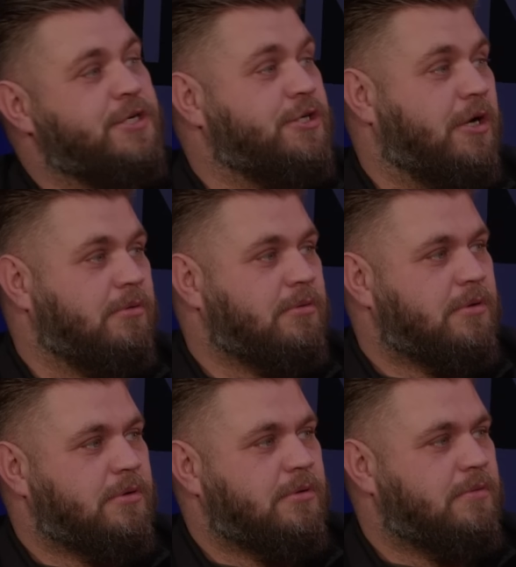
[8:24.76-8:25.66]
mate Stu,
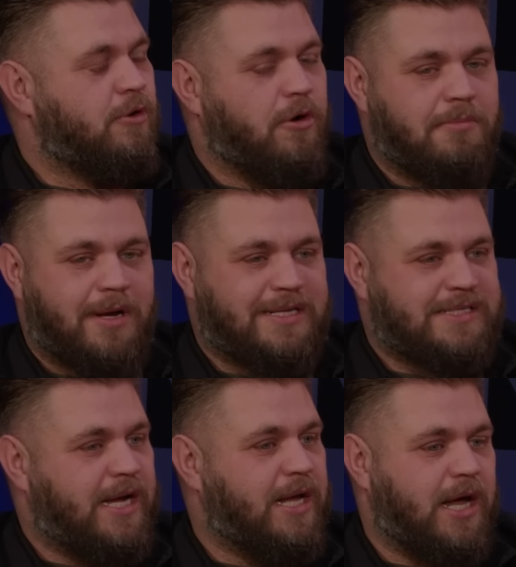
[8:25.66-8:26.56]
known him my
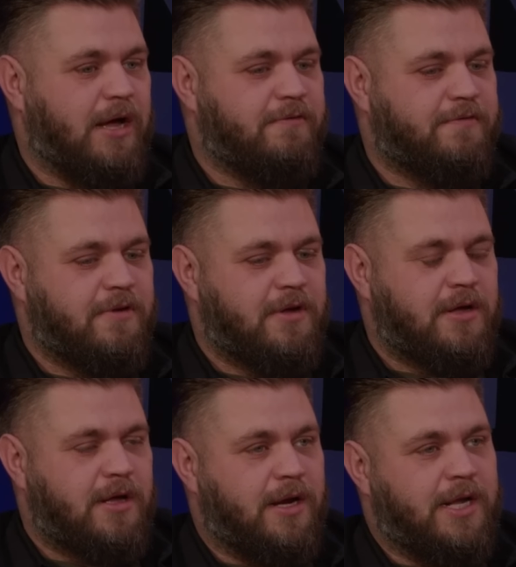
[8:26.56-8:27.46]
entire life,
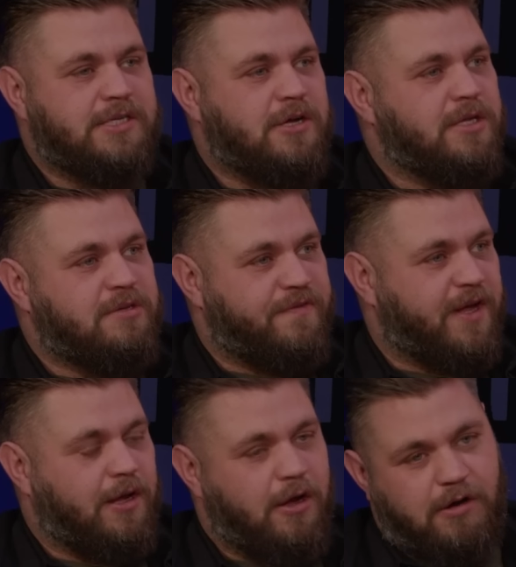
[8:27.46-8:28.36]
and he's got this
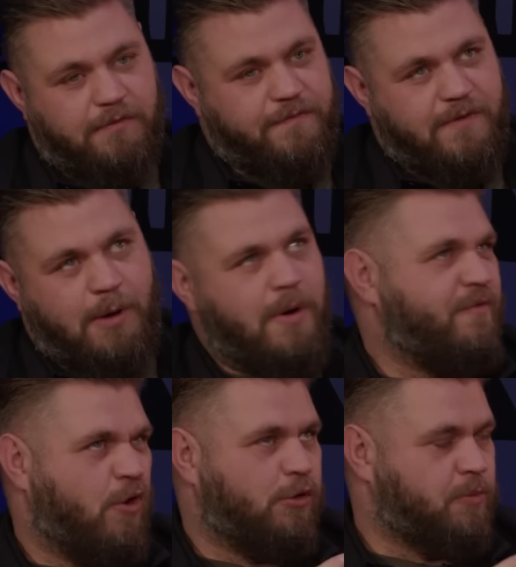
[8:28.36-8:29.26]
thing of
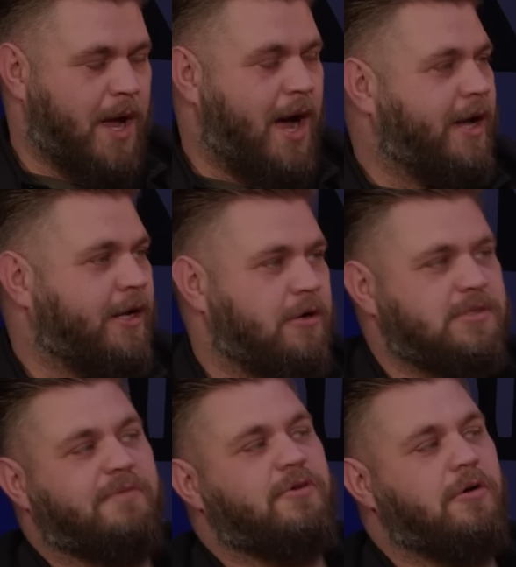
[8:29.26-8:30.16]
however old we are, he
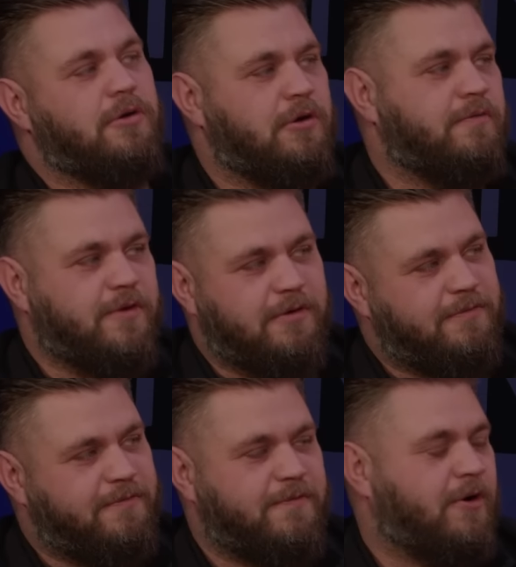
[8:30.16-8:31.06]
goes, I've known you for
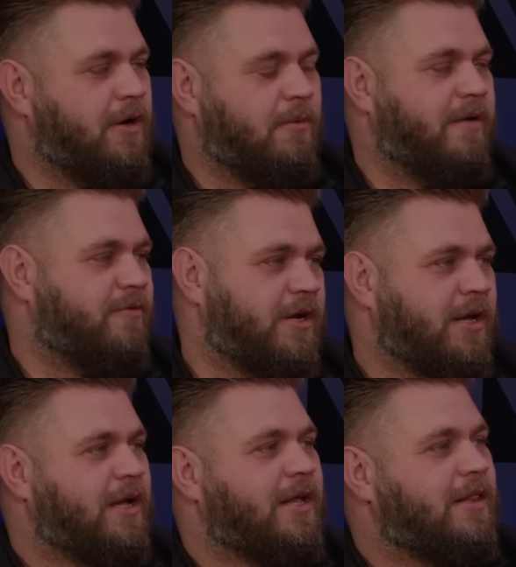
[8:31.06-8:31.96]
forty whatever,
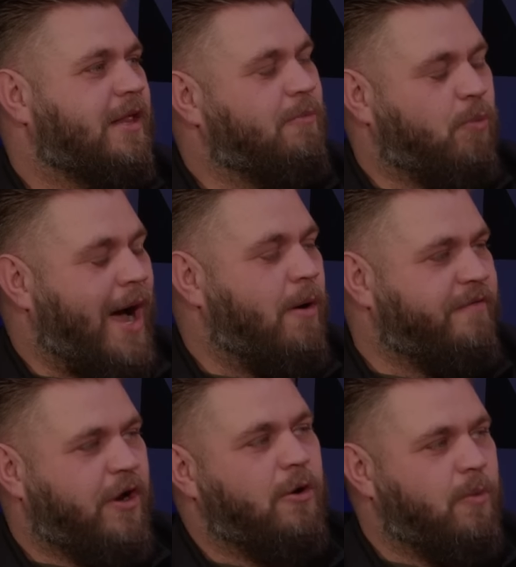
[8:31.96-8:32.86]

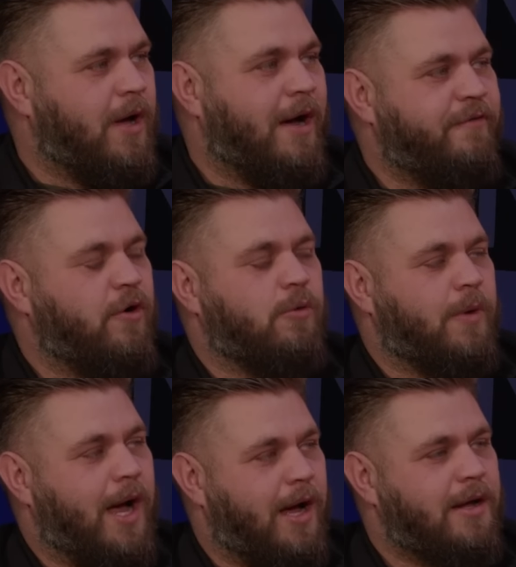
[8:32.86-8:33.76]
however long, however old
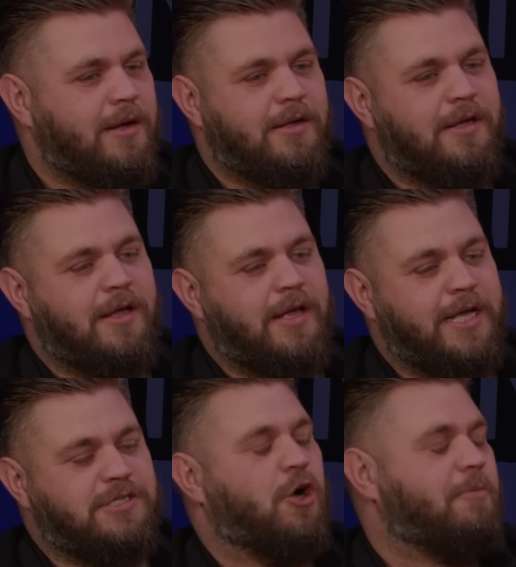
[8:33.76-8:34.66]
we are,
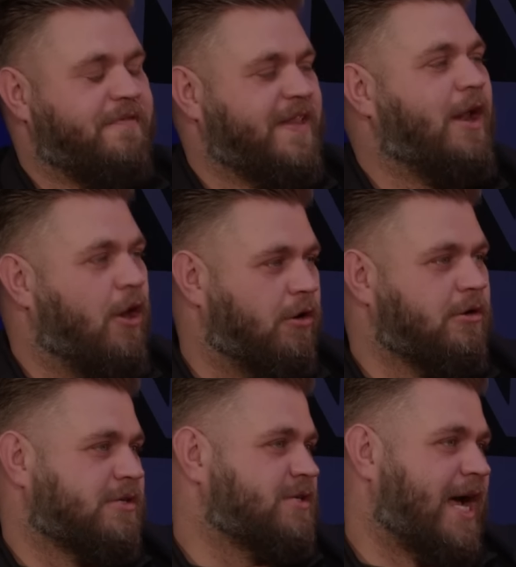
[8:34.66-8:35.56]
he's known me for that
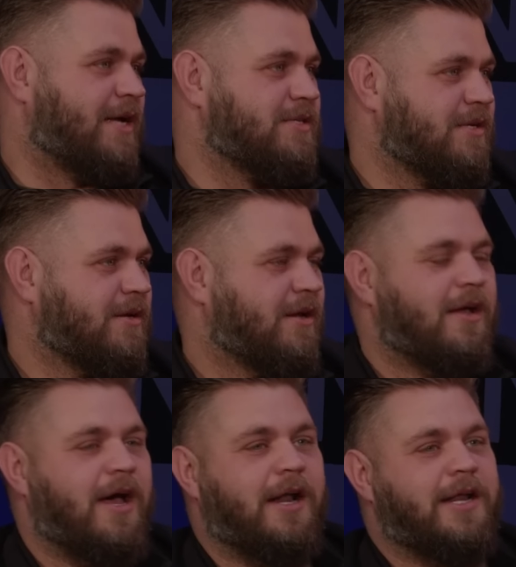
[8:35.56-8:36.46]
long because he has,
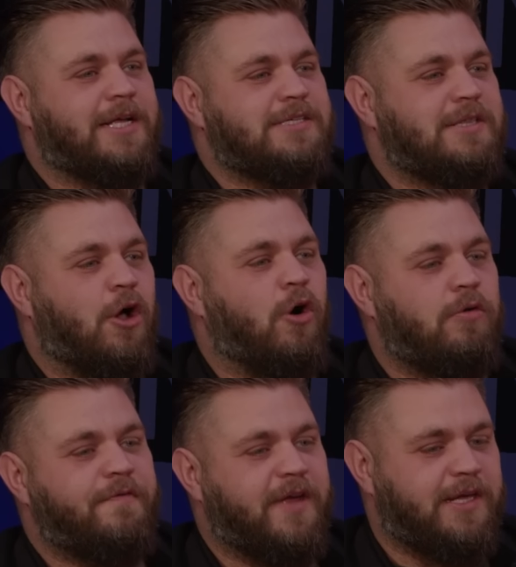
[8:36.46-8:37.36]
and his
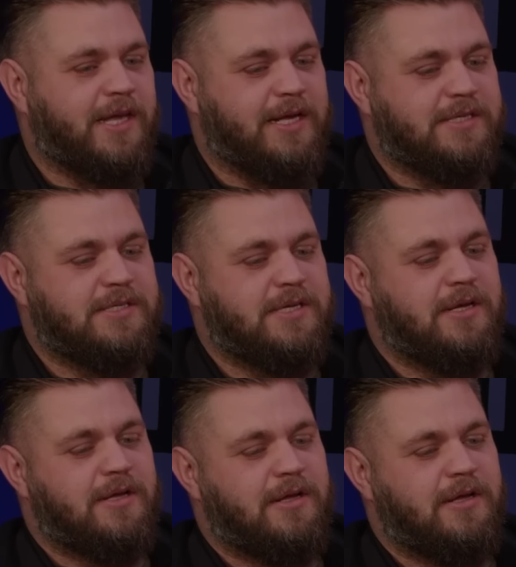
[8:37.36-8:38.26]
whole thing is.